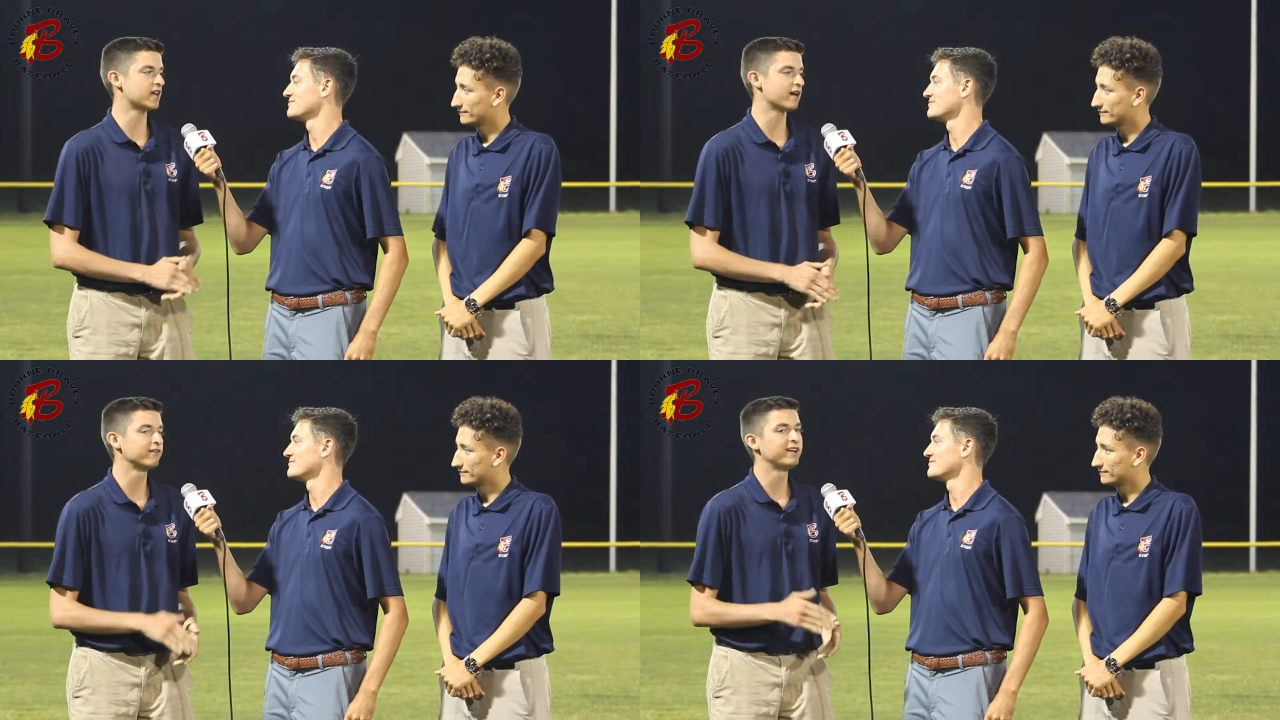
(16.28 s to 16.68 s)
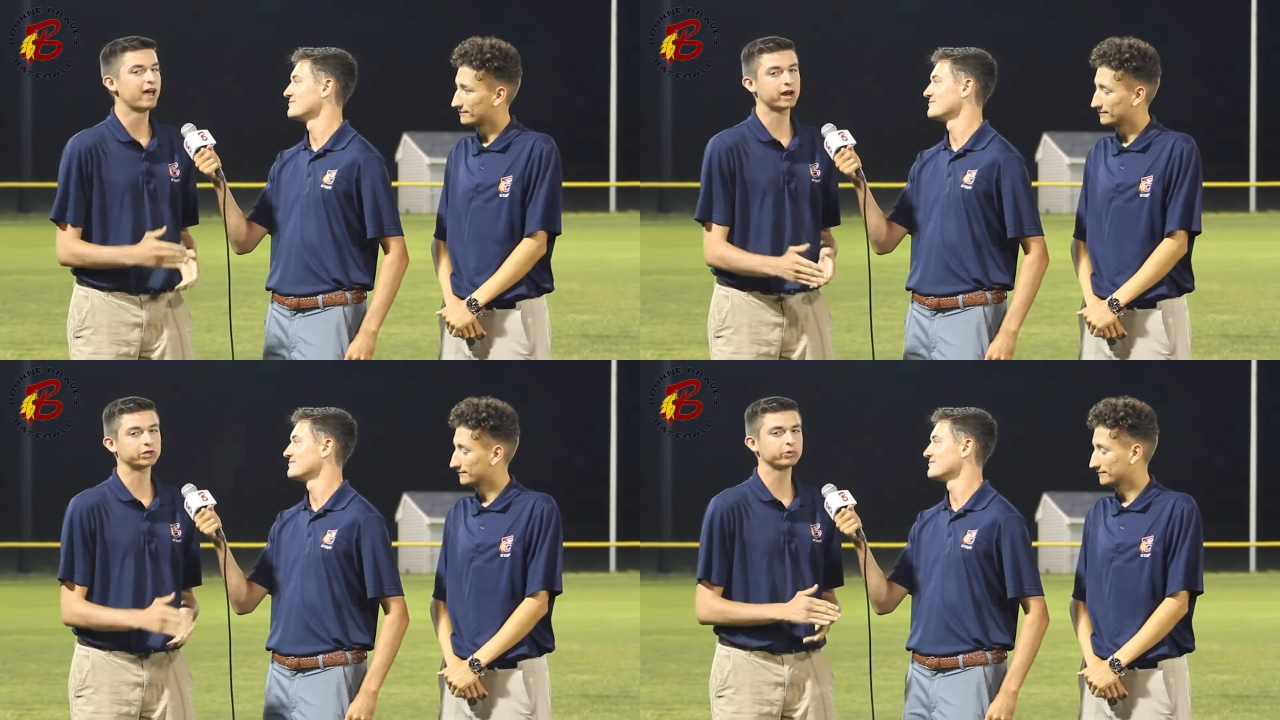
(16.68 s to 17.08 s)
Speaker 1: staff.
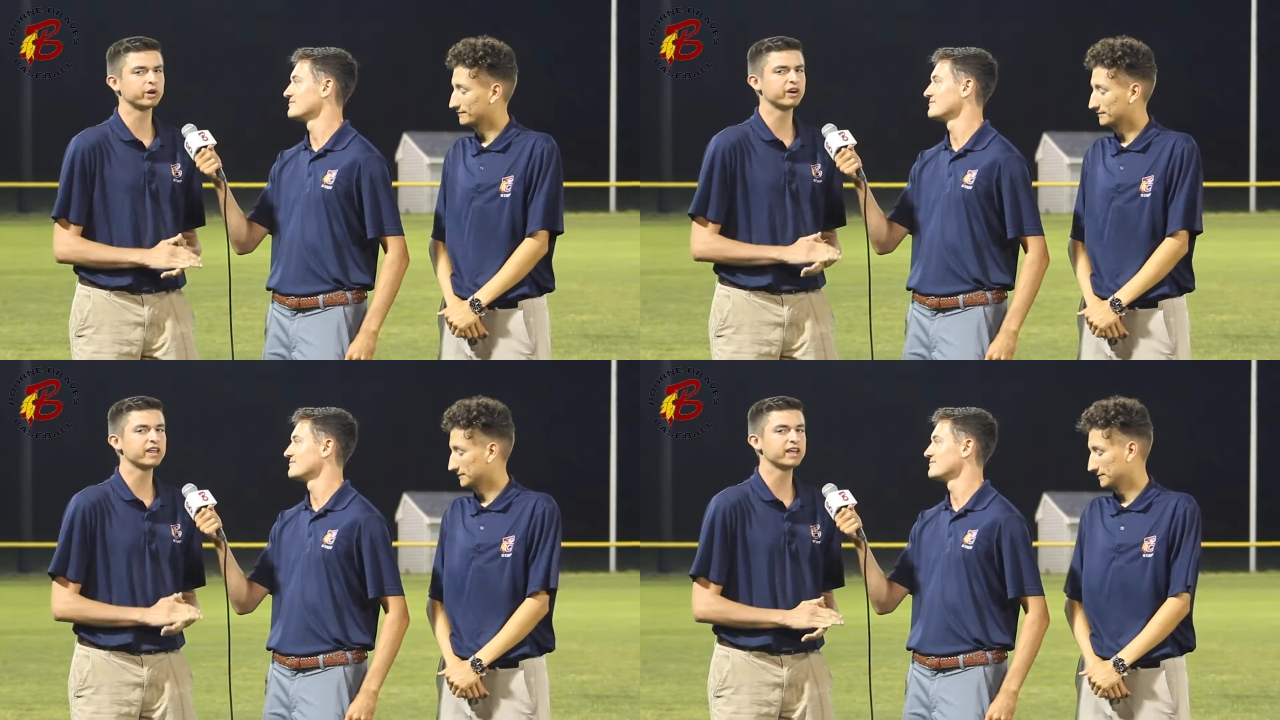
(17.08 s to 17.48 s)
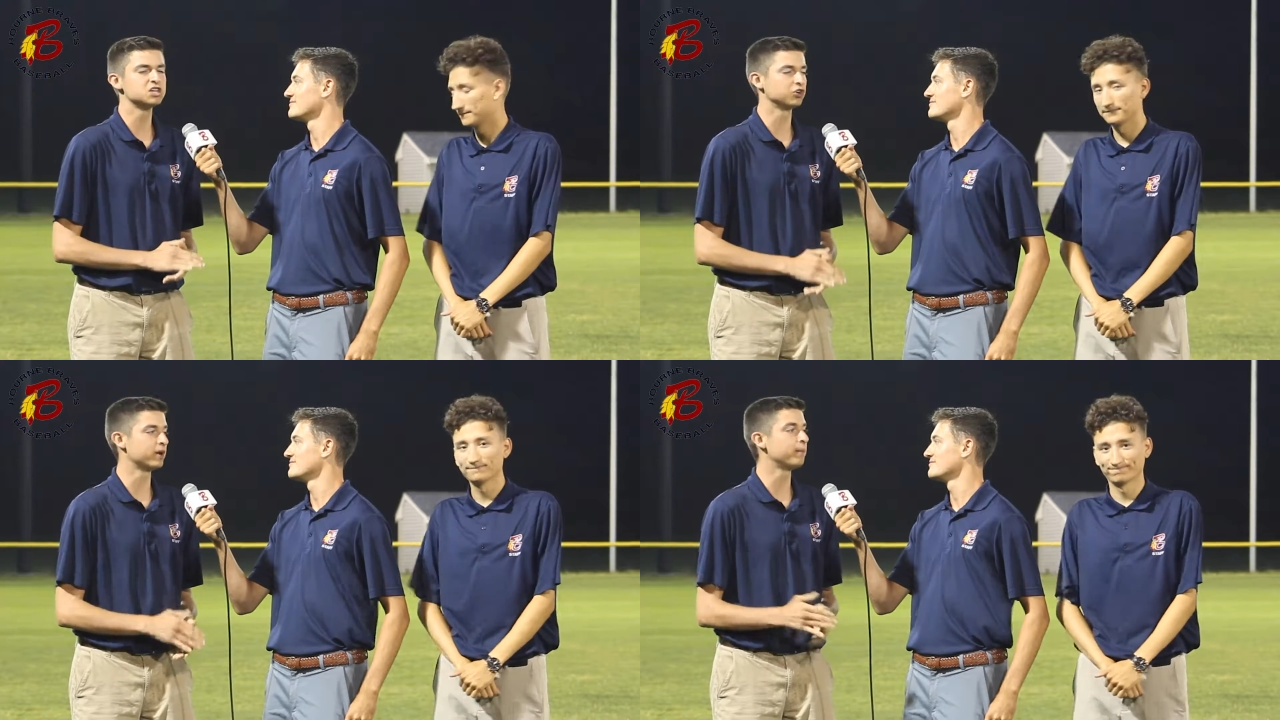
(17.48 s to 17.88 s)
Had a career-ending
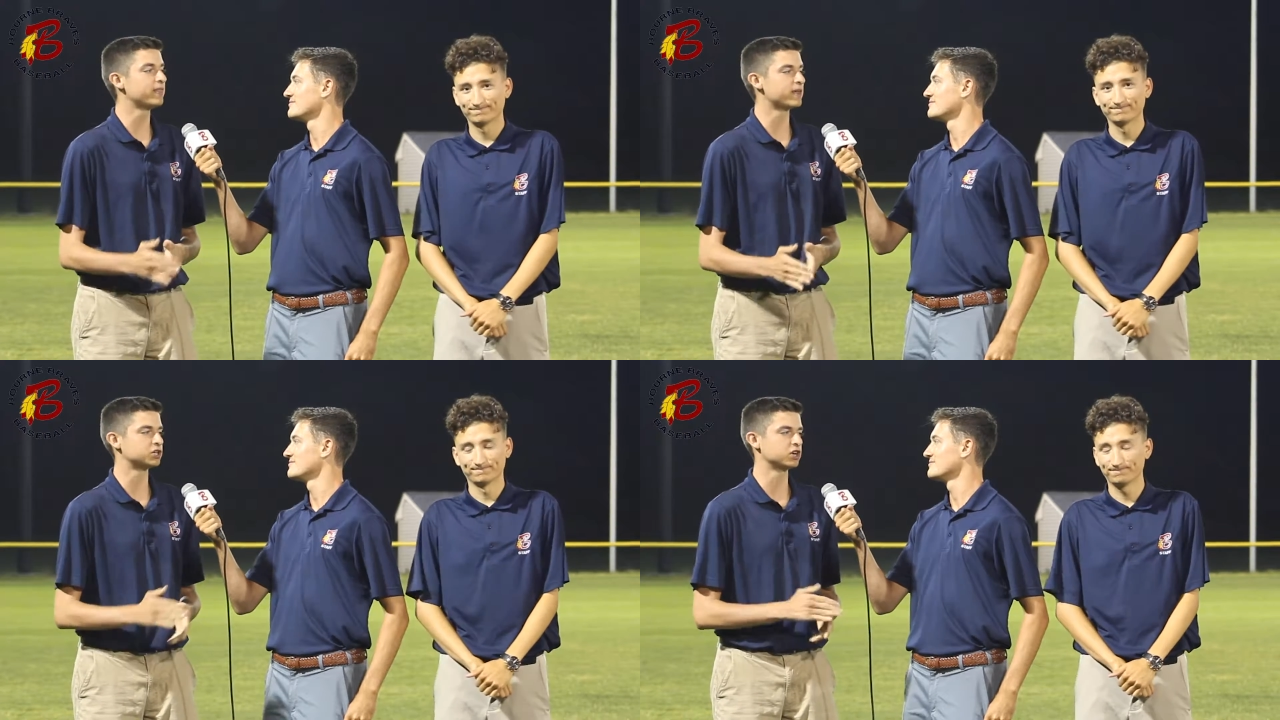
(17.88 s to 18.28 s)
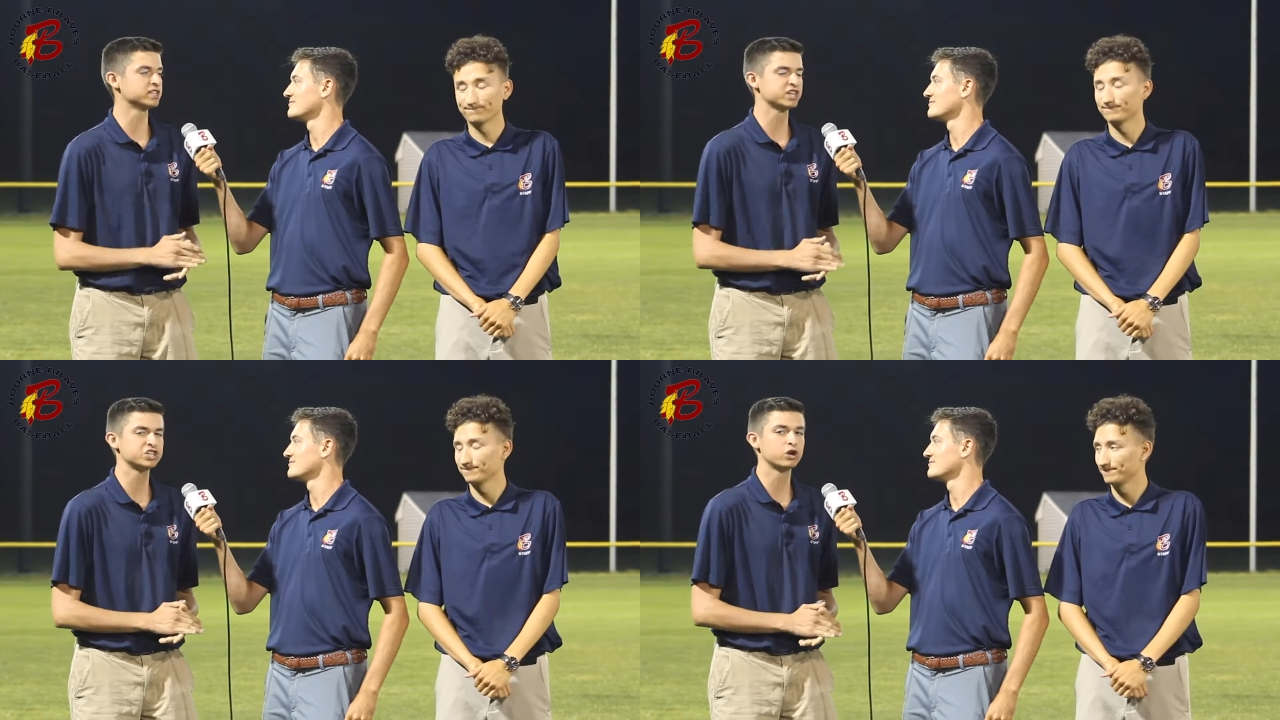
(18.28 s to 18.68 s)
injury and made that
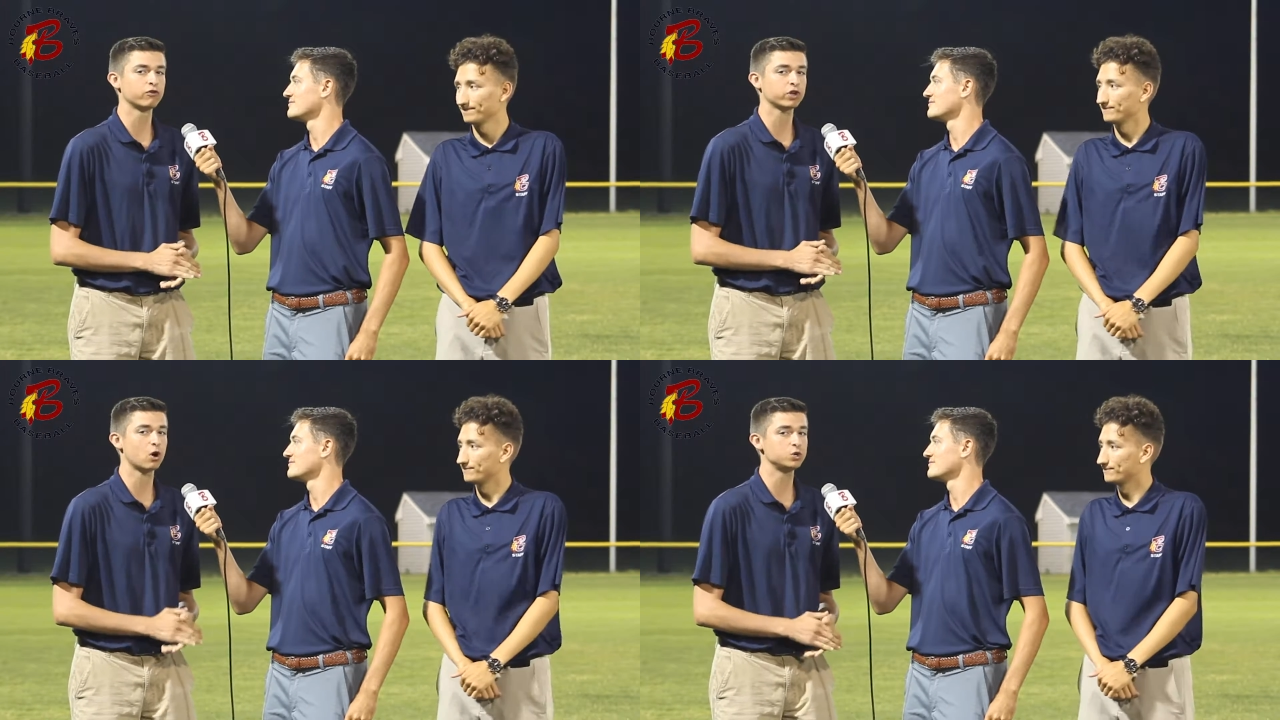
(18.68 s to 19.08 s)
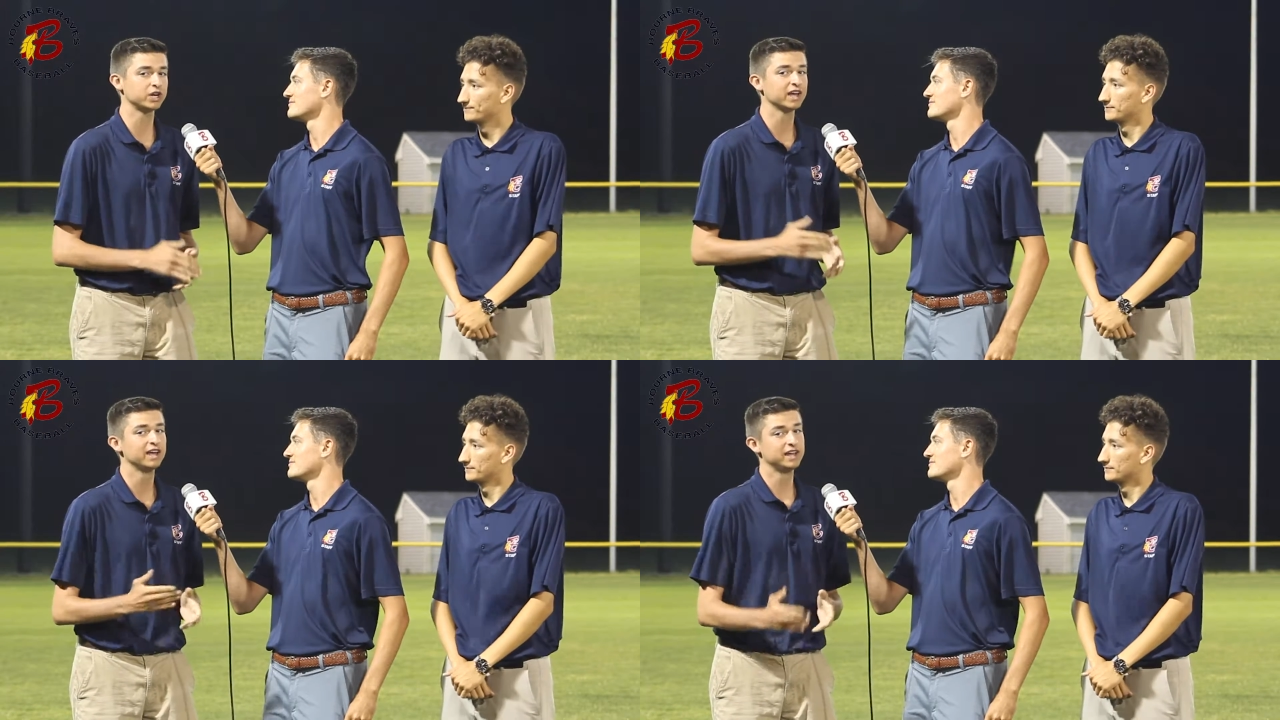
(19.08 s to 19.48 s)
transition over to coaching.